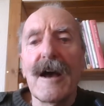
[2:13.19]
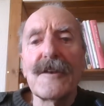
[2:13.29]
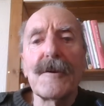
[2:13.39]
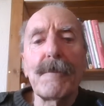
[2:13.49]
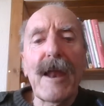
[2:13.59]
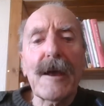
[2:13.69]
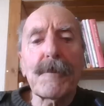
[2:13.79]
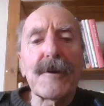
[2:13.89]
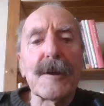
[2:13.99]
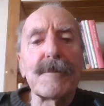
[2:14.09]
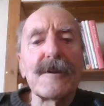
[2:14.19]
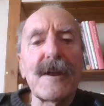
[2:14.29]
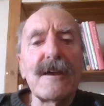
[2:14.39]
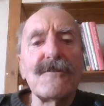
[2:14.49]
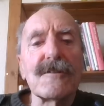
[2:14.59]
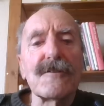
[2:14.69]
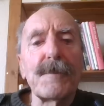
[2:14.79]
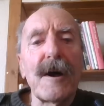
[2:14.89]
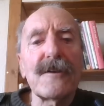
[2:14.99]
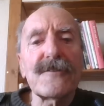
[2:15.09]
and that black people and Asians
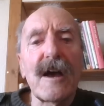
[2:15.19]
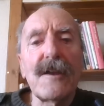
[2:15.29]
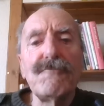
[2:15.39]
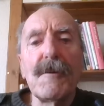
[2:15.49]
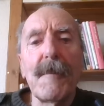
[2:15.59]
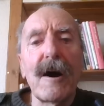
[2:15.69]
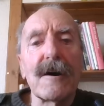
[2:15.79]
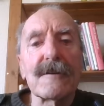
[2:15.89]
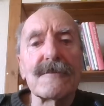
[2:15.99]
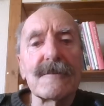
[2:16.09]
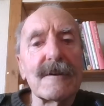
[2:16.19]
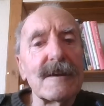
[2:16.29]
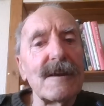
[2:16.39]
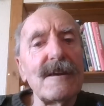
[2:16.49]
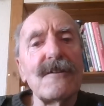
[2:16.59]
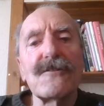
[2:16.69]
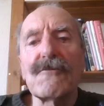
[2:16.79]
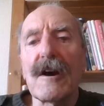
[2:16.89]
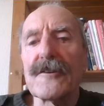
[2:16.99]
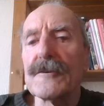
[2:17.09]
passed unremarked in any
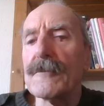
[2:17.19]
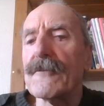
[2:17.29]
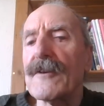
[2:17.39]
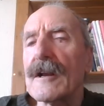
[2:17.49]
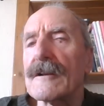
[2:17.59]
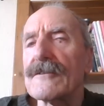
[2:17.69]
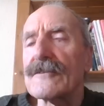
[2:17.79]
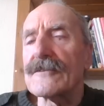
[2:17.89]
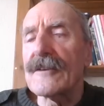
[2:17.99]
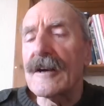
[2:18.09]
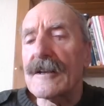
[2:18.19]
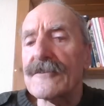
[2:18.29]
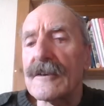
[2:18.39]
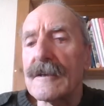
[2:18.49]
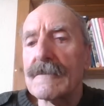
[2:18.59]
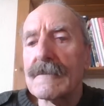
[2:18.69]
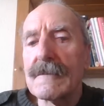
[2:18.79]
stratum of English society.